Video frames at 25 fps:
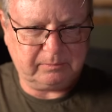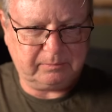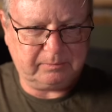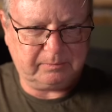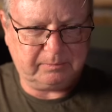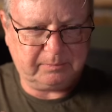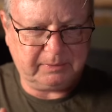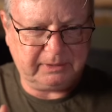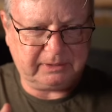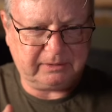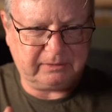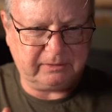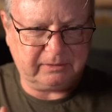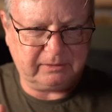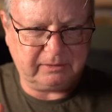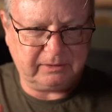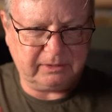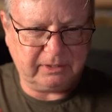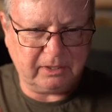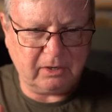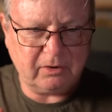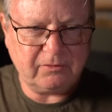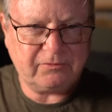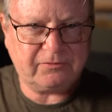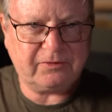but
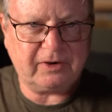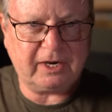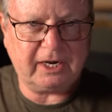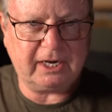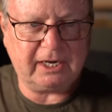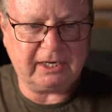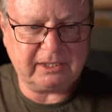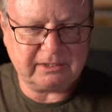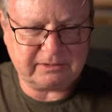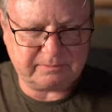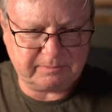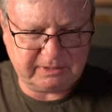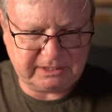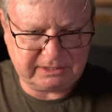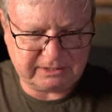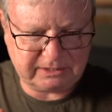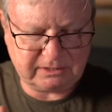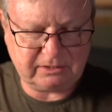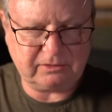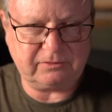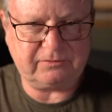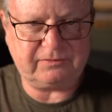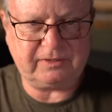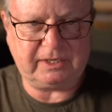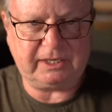no fires means
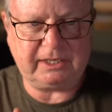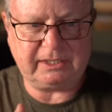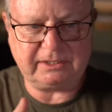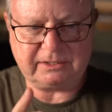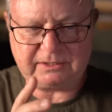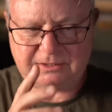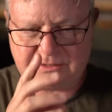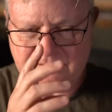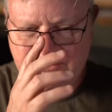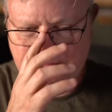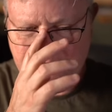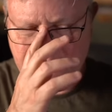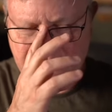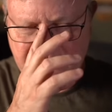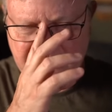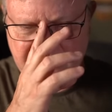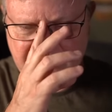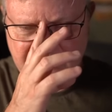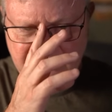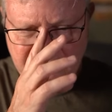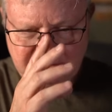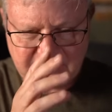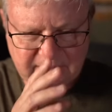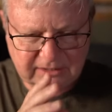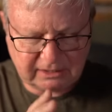no fires,
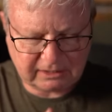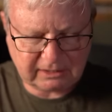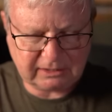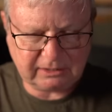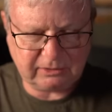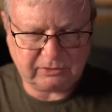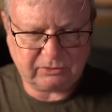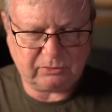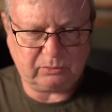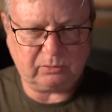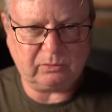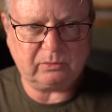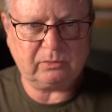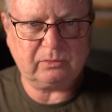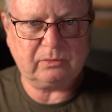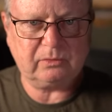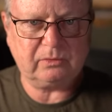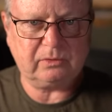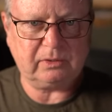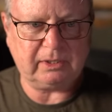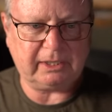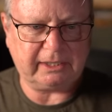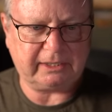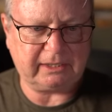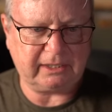nothing at all
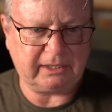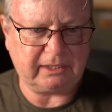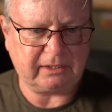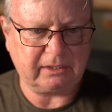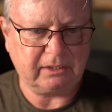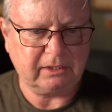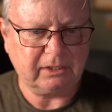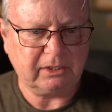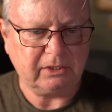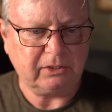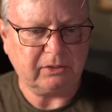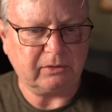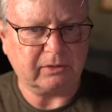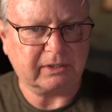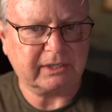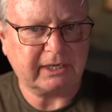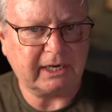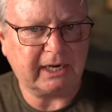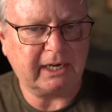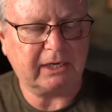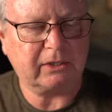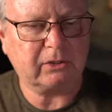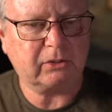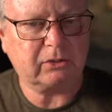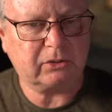like that. You
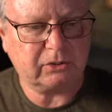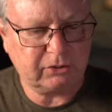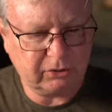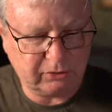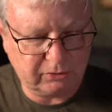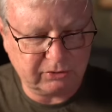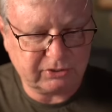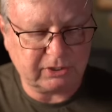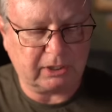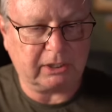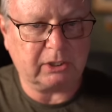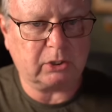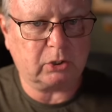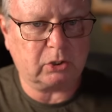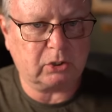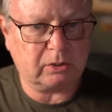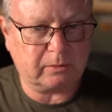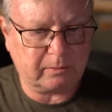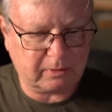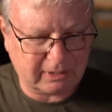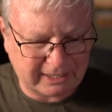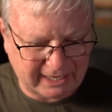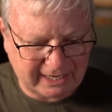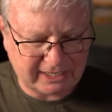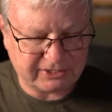can use a
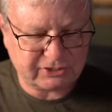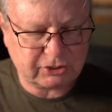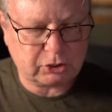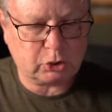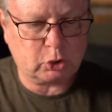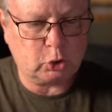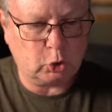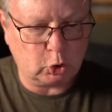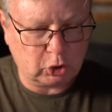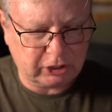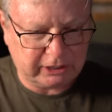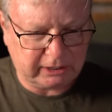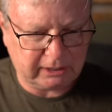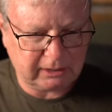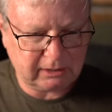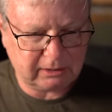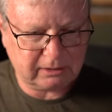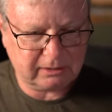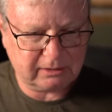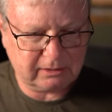gas cooker